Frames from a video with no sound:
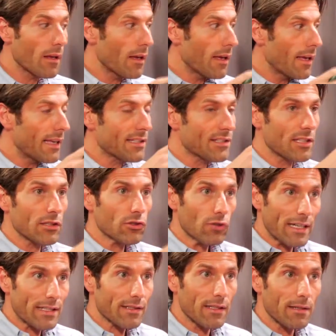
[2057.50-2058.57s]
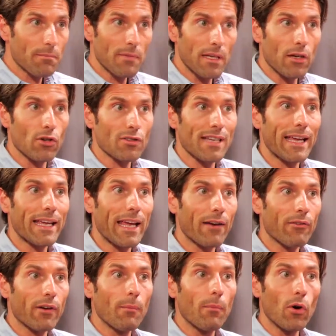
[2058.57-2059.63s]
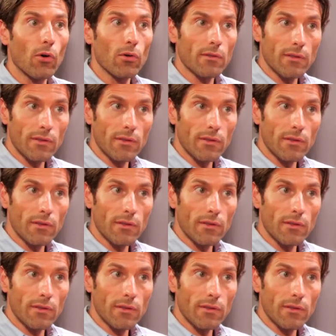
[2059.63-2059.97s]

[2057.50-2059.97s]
it's interesting because I can remote